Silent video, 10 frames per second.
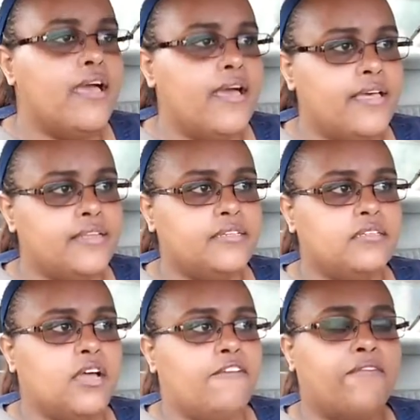
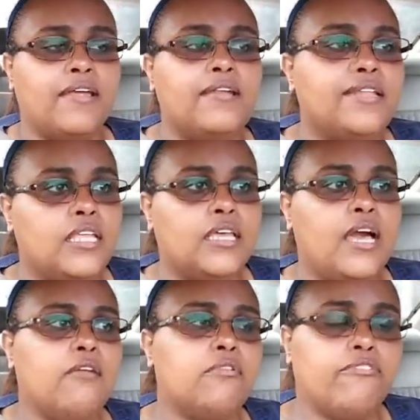And I finally
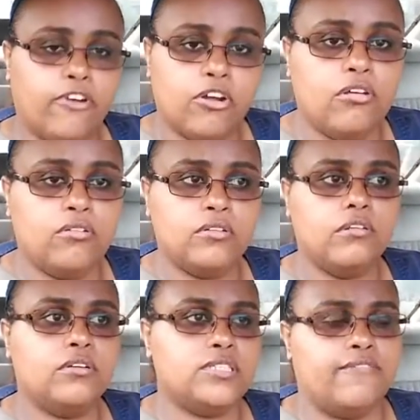got a referral
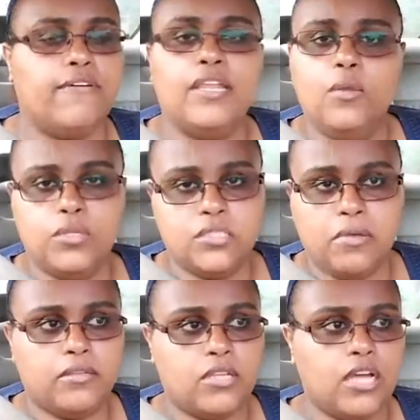because I finally went to
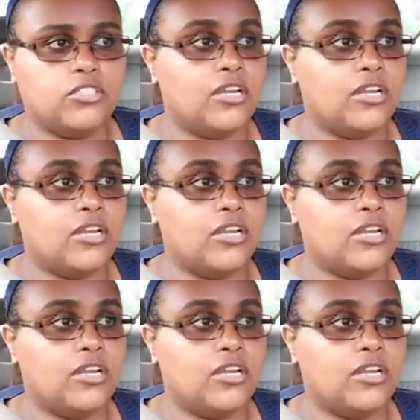my doctor.